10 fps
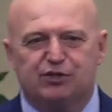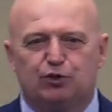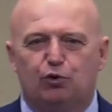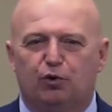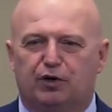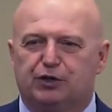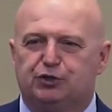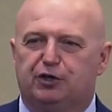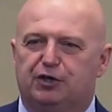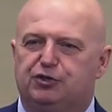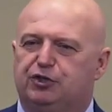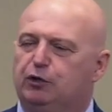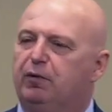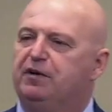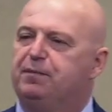school or church,
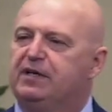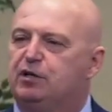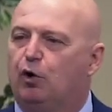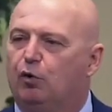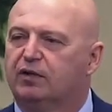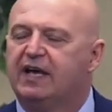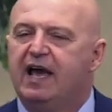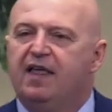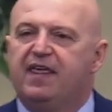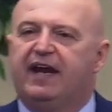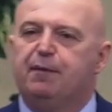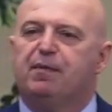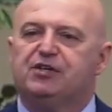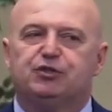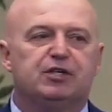you would have been told that a
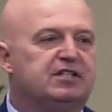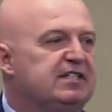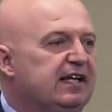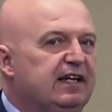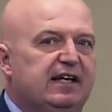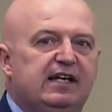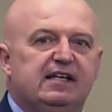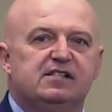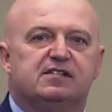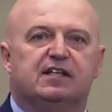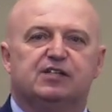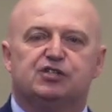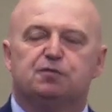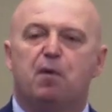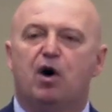mustard seed is the
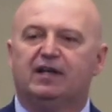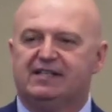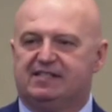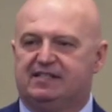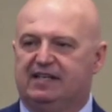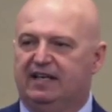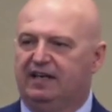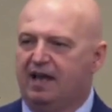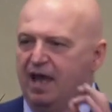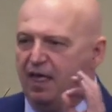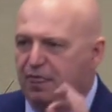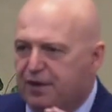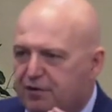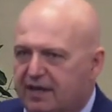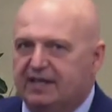smallest seed
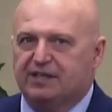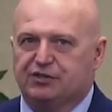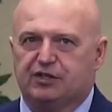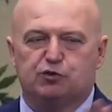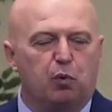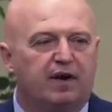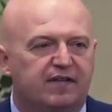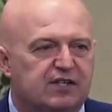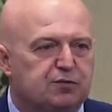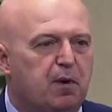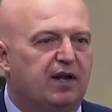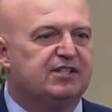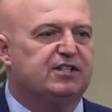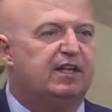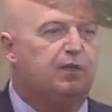there is. It's one of the
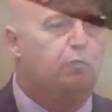smallest in the